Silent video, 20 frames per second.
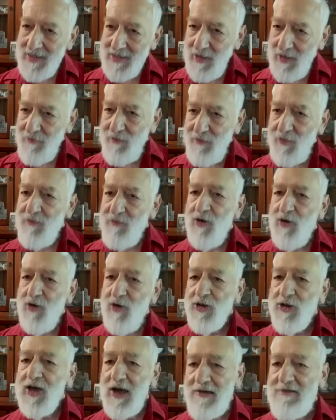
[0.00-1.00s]
If you've
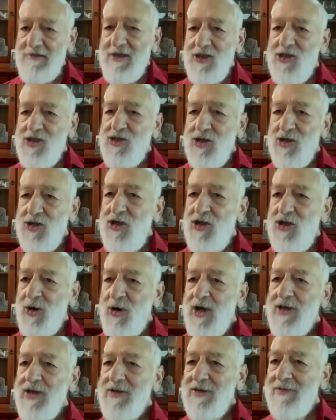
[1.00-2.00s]
got the courage to do
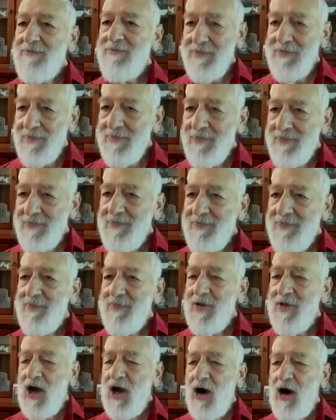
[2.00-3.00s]
it,
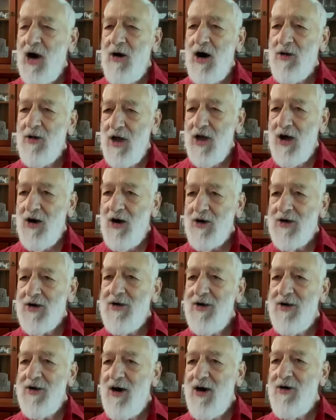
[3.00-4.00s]
go whole hog,
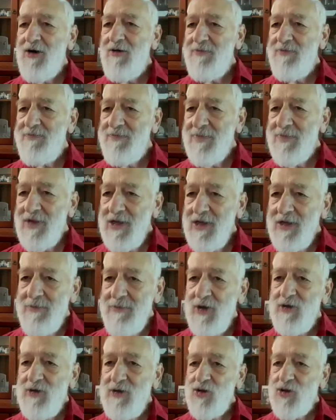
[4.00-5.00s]
go
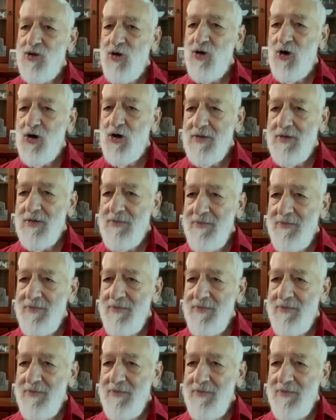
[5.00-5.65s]
boots and all.